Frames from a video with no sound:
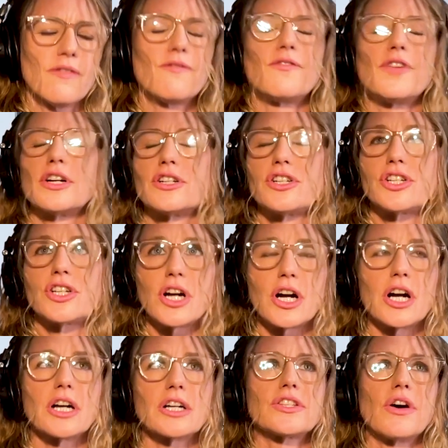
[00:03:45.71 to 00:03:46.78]
For
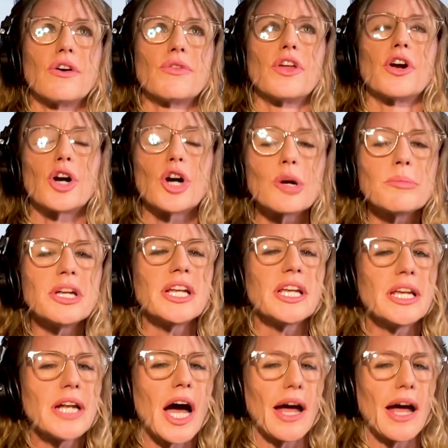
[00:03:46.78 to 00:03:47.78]
sure. So the urban heat